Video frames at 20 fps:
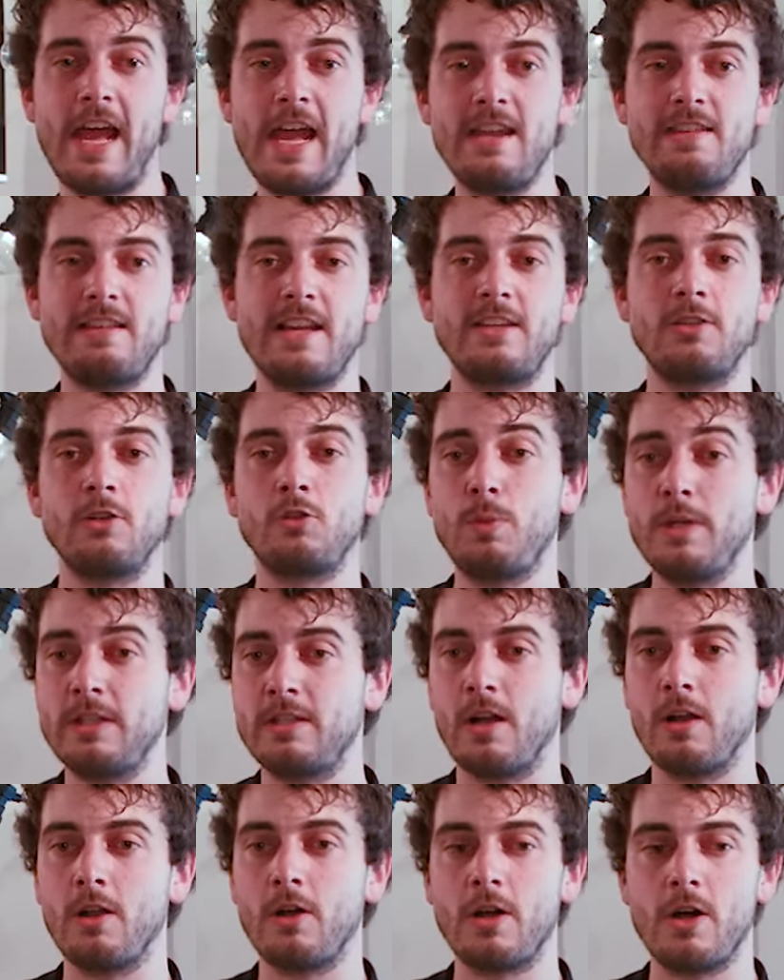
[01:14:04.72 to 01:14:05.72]
A is like the
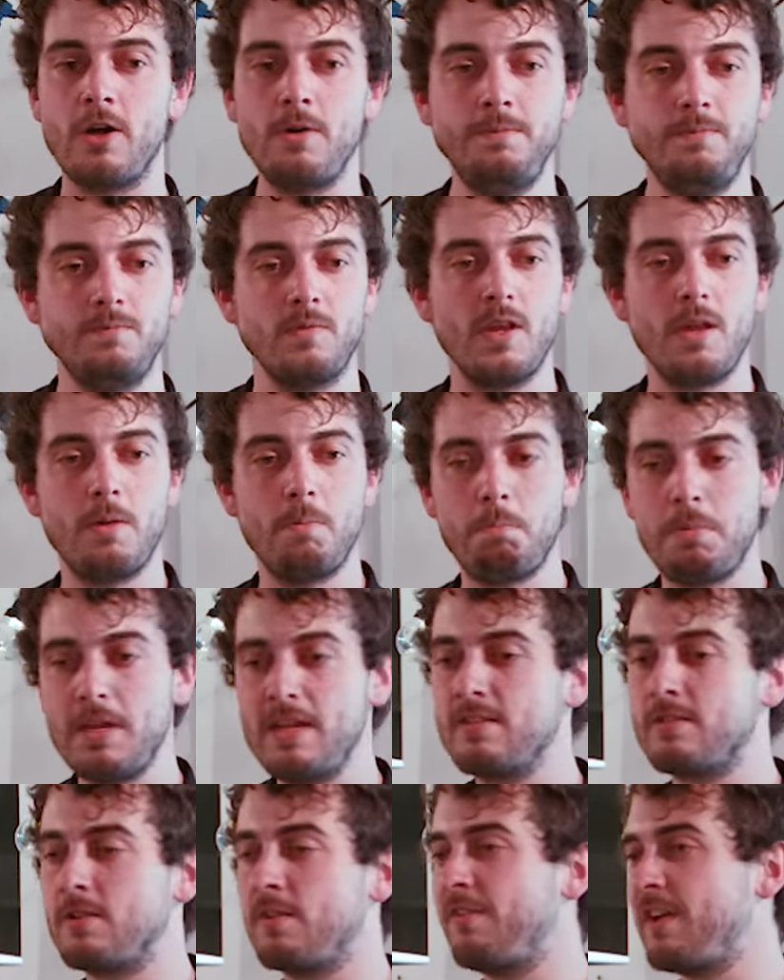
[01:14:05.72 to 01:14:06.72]
Twitter logo, B
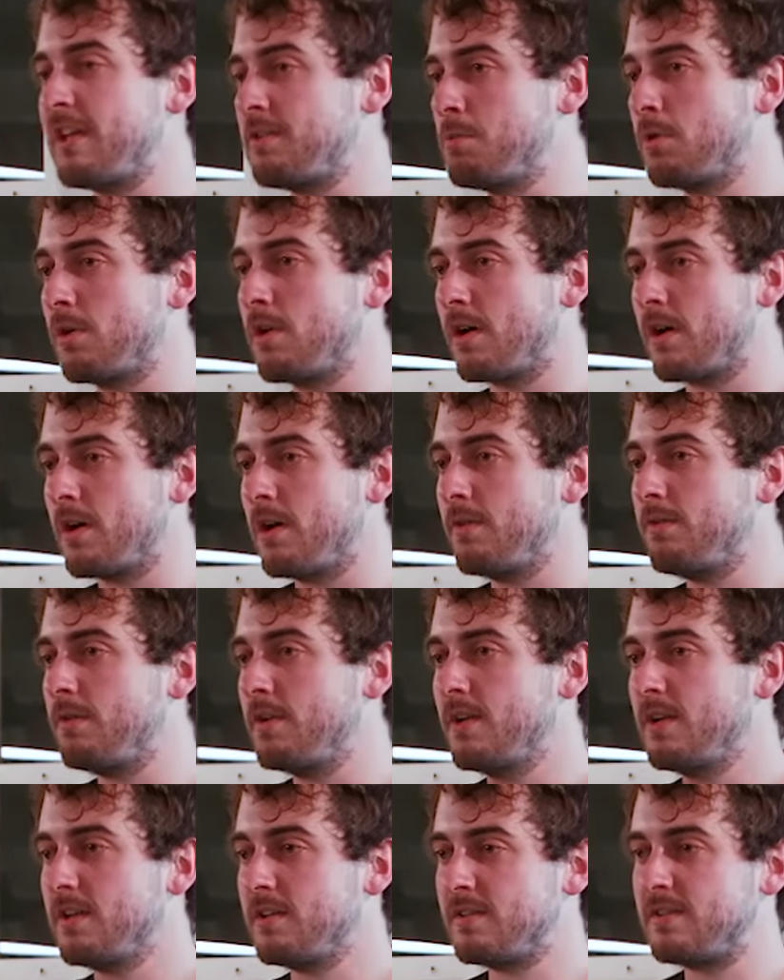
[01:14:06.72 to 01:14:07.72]
is the Facebook logo,
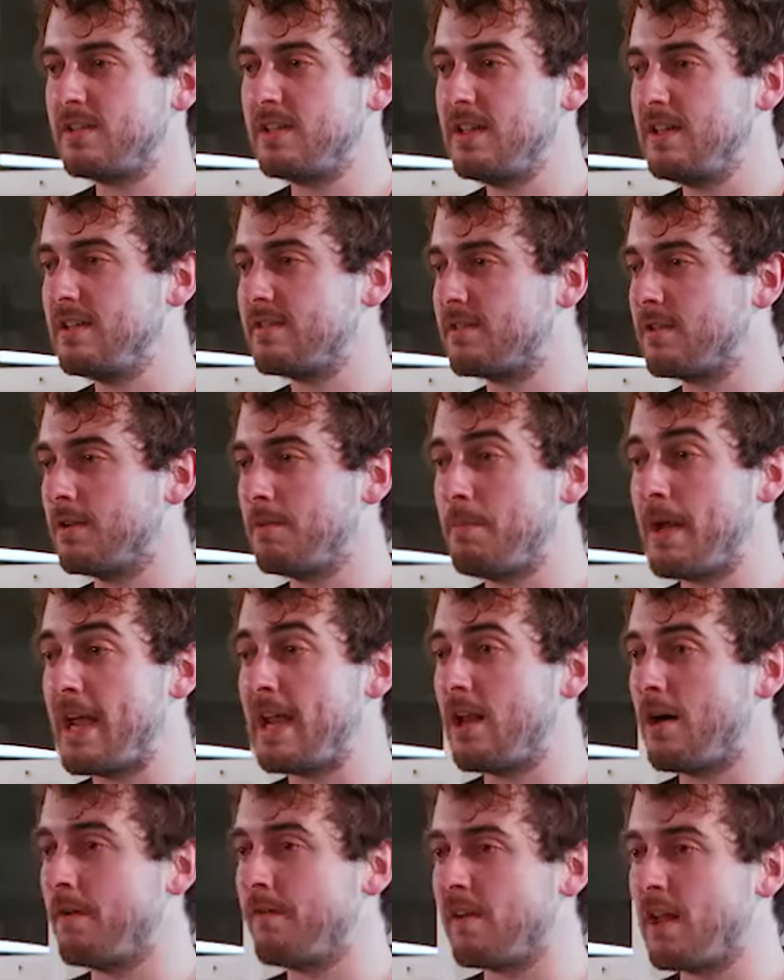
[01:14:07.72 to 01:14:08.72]
C is the
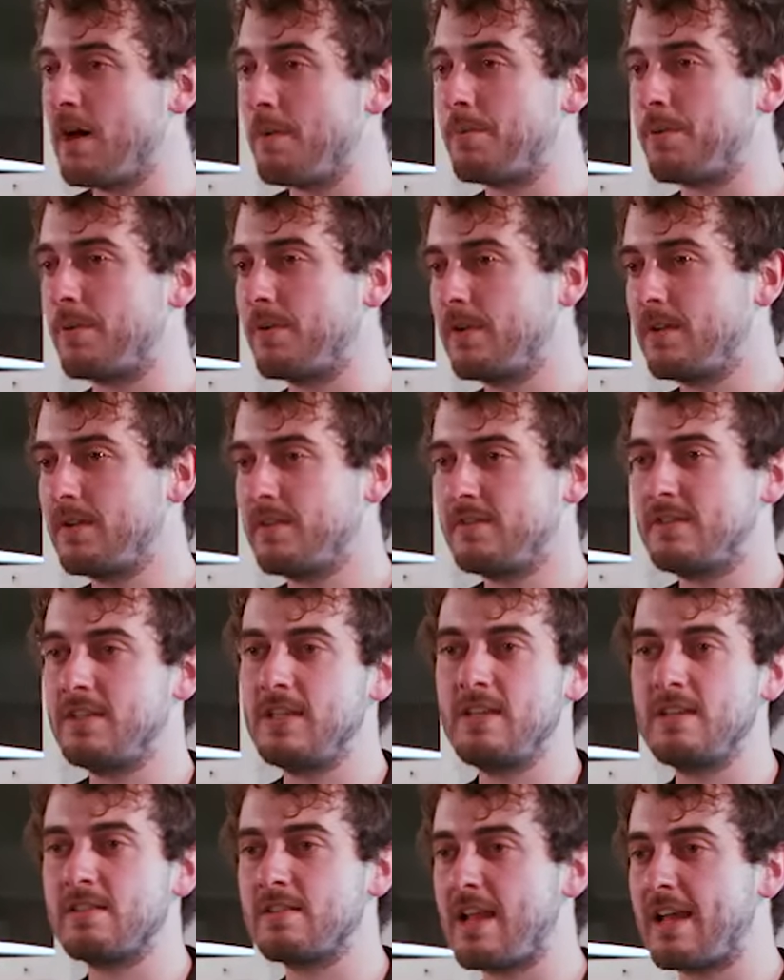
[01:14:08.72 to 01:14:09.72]
mail envelope,
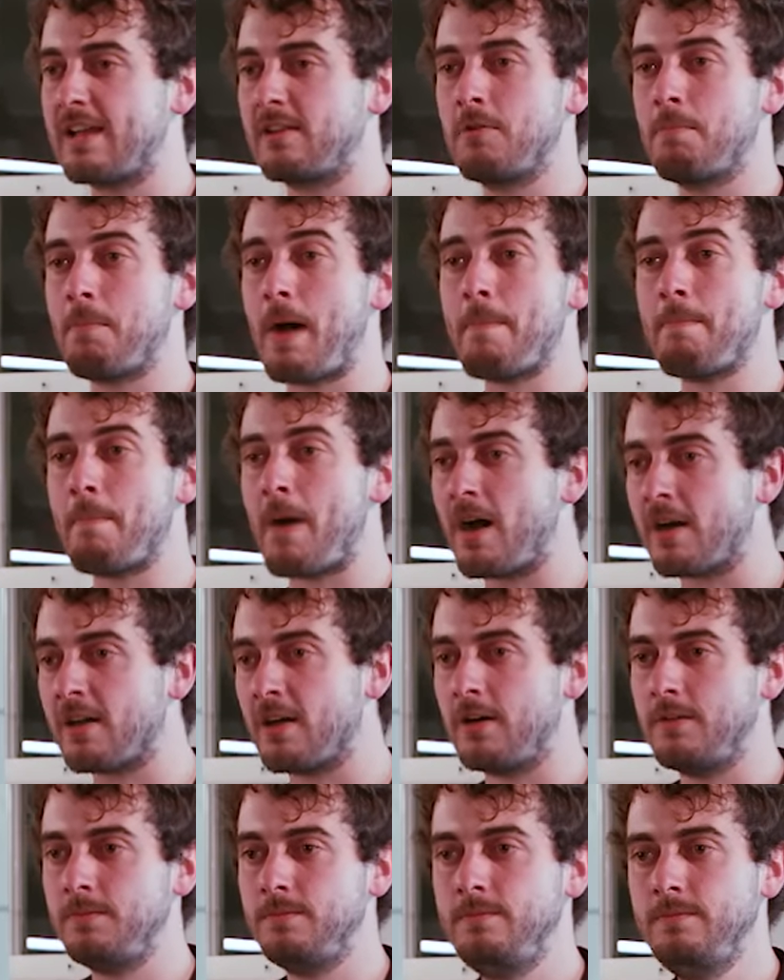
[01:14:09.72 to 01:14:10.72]
D is like the map
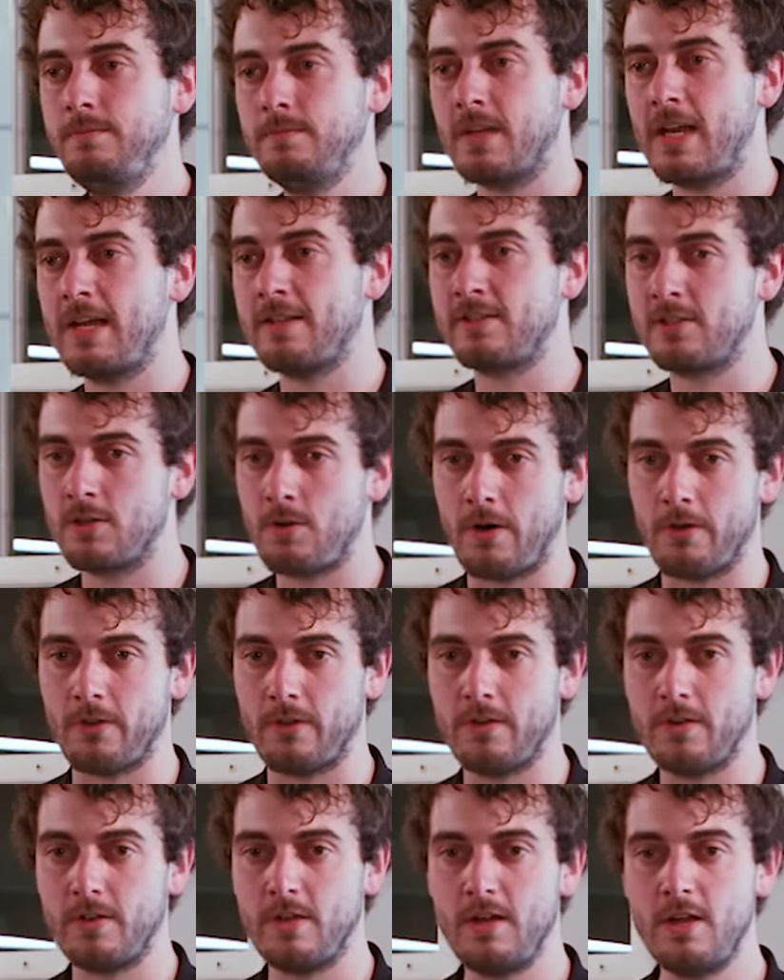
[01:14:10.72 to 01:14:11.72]
marker, and so on.